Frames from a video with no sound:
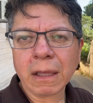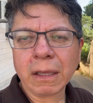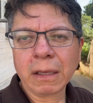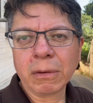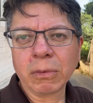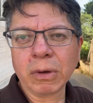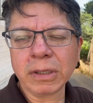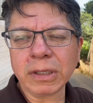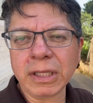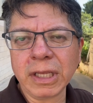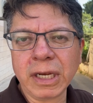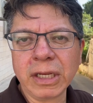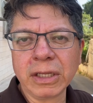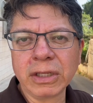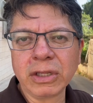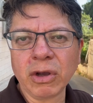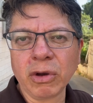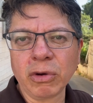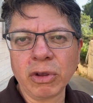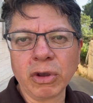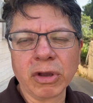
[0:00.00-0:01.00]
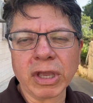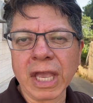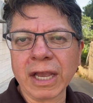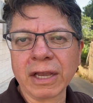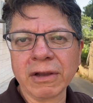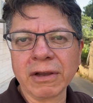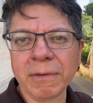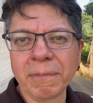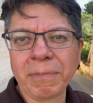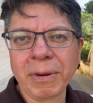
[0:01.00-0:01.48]
What did he do? You
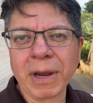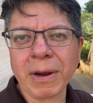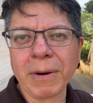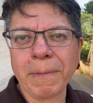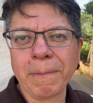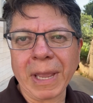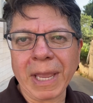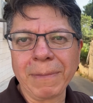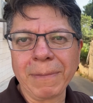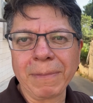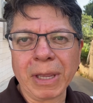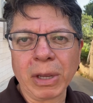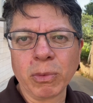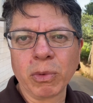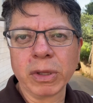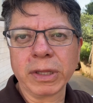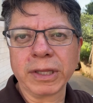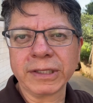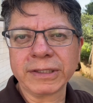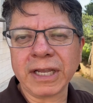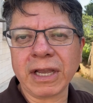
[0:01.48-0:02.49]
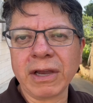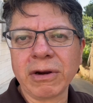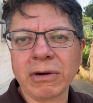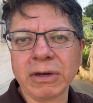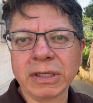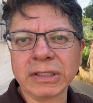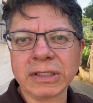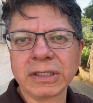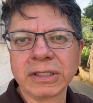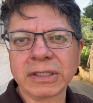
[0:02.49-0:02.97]
can't compare a baby with a
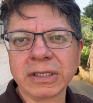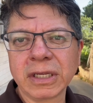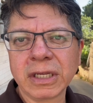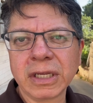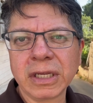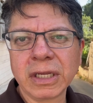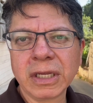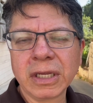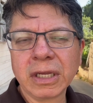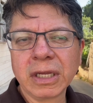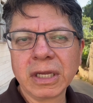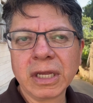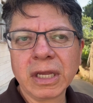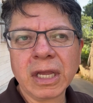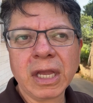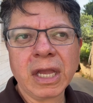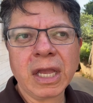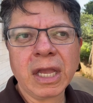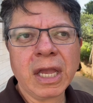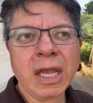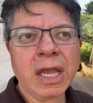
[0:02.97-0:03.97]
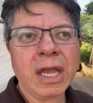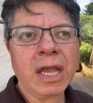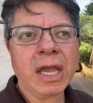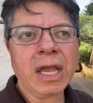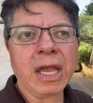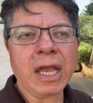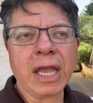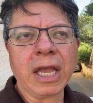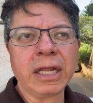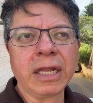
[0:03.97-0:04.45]
terrorist.
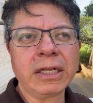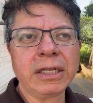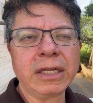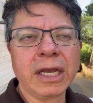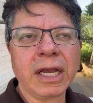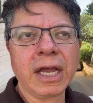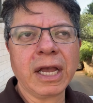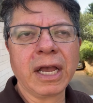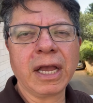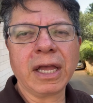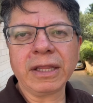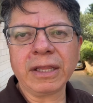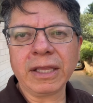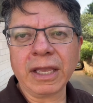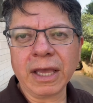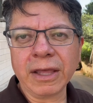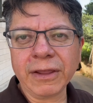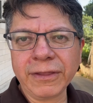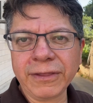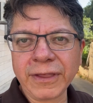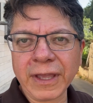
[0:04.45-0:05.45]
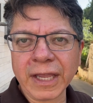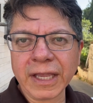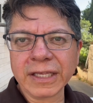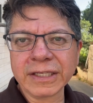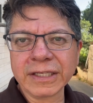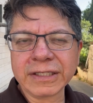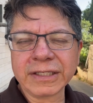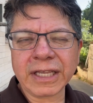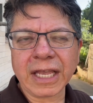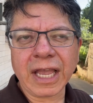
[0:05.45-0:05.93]
And the other thing
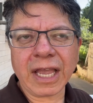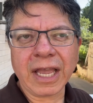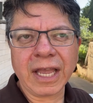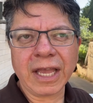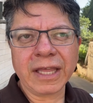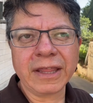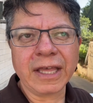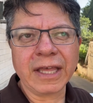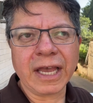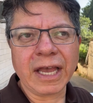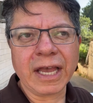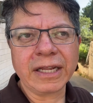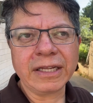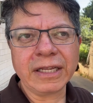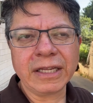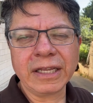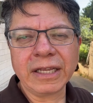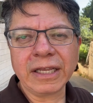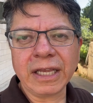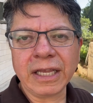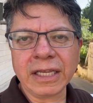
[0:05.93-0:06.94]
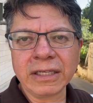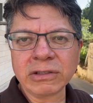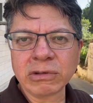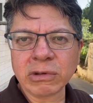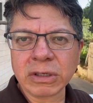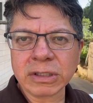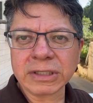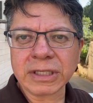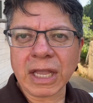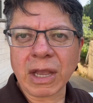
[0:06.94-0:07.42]
is that
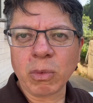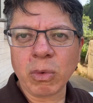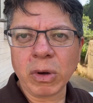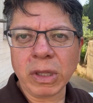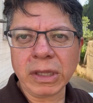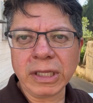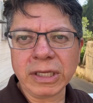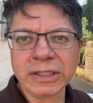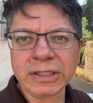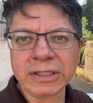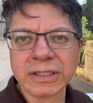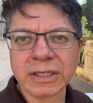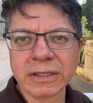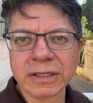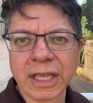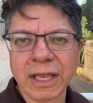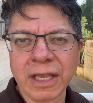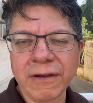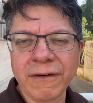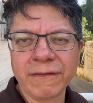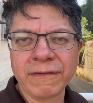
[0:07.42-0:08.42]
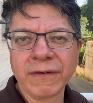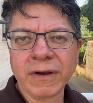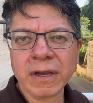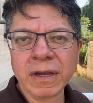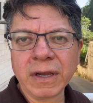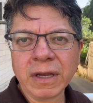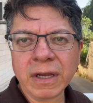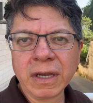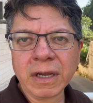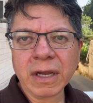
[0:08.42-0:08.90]
Israel's not willing to give
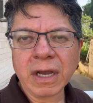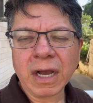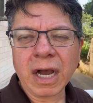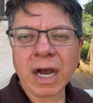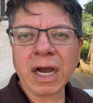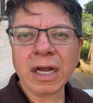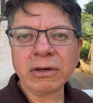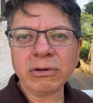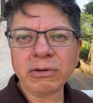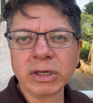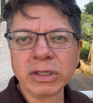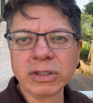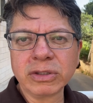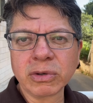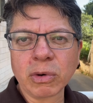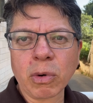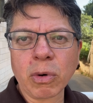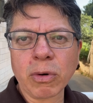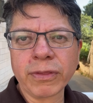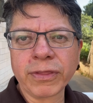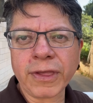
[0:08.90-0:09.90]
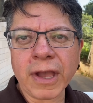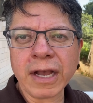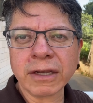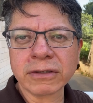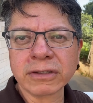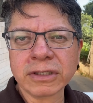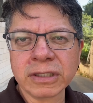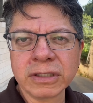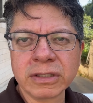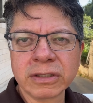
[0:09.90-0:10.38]
hundreds or
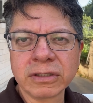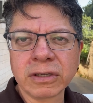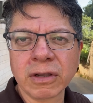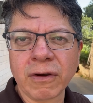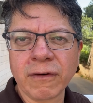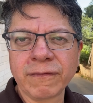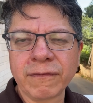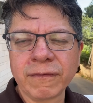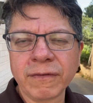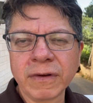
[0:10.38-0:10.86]
thousands of